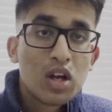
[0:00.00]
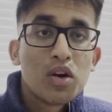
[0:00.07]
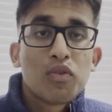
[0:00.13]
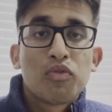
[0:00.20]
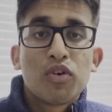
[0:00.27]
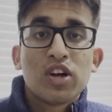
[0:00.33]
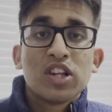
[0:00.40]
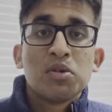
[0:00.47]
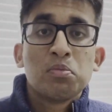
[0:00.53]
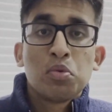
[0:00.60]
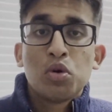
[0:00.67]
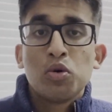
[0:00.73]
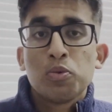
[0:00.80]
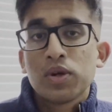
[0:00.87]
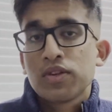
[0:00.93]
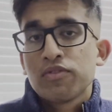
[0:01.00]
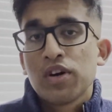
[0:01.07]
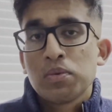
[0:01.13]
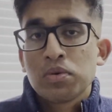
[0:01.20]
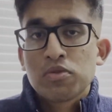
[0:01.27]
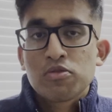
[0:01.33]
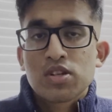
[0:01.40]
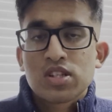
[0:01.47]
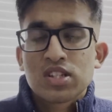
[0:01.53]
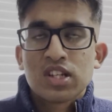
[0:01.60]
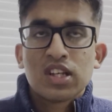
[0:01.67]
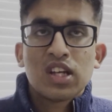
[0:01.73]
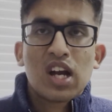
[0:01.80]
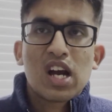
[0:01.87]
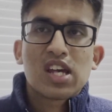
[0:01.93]
Furthermore, with verbal
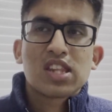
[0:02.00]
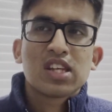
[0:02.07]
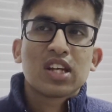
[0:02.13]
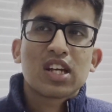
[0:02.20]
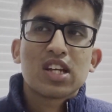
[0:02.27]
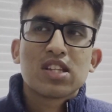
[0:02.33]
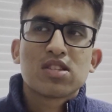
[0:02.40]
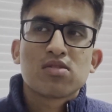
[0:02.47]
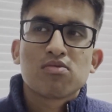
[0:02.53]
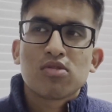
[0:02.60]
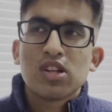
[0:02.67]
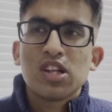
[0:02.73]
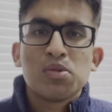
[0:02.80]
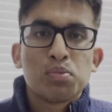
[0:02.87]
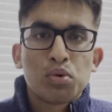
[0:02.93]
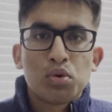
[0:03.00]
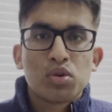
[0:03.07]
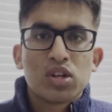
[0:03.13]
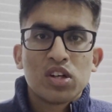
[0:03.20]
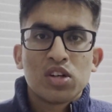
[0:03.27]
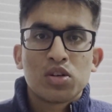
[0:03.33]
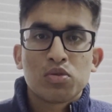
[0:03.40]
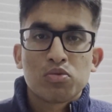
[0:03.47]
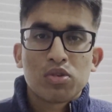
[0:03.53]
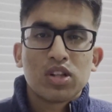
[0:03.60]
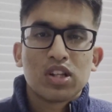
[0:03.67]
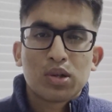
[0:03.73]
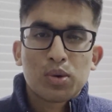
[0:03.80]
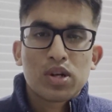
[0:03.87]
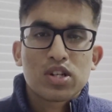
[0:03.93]
reasoning, I think it's really important to read
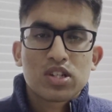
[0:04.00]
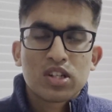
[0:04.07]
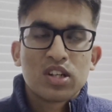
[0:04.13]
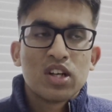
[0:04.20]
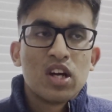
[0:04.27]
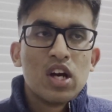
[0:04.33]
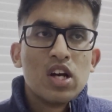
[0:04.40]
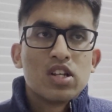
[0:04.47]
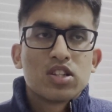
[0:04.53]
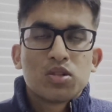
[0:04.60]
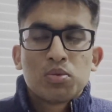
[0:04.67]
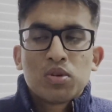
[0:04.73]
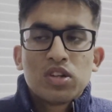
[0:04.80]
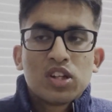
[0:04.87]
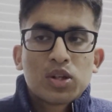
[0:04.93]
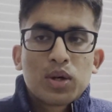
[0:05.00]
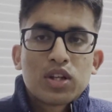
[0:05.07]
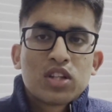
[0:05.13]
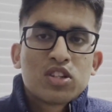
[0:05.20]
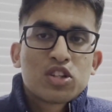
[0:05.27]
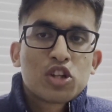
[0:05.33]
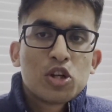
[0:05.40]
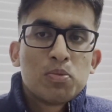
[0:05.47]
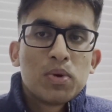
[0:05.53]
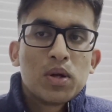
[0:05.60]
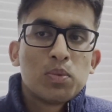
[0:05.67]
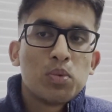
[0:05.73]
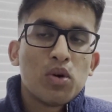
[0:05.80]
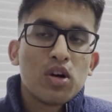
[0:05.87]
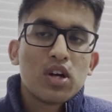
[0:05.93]
the question. So one of the questions could be,
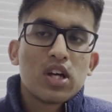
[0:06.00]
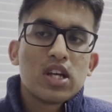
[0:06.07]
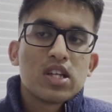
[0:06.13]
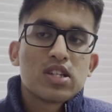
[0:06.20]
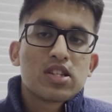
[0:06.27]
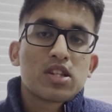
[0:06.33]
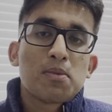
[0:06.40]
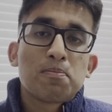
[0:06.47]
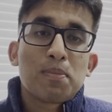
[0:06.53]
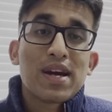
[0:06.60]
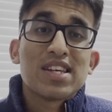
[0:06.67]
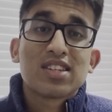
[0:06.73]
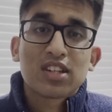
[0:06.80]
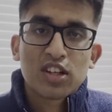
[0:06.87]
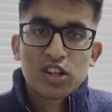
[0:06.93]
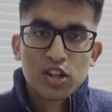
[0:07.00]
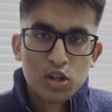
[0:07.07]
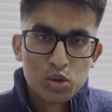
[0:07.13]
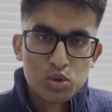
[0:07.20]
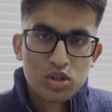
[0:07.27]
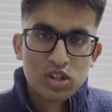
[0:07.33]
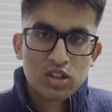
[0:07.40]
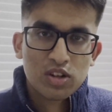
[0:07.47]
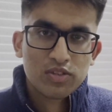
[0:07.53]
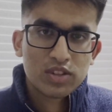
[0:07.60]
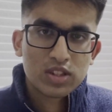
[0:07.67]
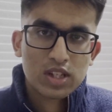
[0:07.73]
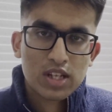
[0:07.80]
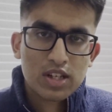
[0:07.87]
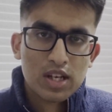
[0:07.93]
what is the best conclusion of
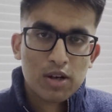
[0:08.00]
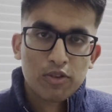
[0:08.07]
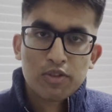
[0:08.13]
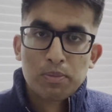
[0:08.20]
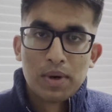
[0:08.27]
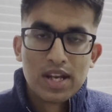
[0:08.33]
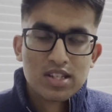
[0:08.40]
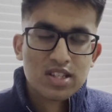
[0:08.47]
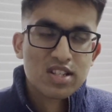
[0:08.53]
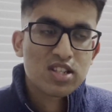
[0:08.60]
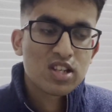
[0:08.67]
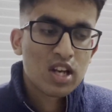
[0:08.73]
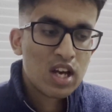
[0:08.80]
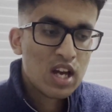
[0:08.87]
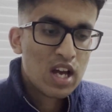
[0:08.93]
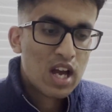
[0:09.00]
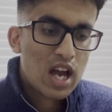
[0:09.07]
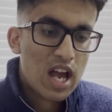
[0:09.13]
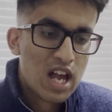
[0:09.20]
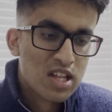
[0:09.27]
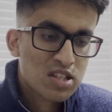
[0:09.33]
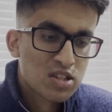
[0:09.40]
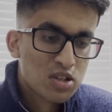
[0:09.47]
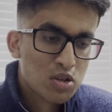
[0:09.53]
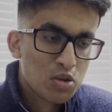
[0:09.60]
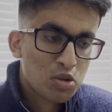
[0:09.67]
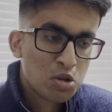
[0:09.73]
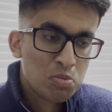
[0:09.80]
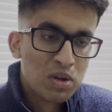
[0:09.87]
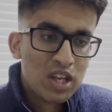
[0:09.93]
the passage? And so
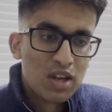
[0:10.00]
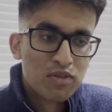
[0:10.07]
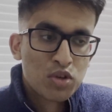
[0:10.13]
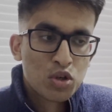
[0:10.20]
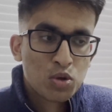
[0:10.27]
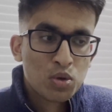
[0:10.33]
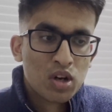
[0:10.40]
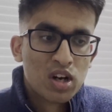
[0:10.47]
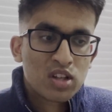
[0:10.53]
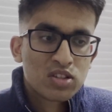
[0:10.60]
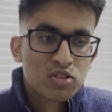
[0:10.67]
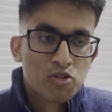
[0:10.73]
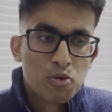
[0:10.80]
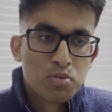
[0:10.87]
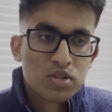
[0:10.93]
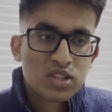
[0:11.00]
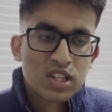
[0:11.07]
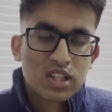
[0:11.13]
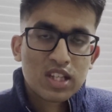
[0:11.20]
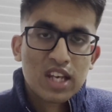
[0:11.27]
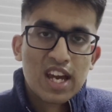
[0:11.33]
you may have two answer options at the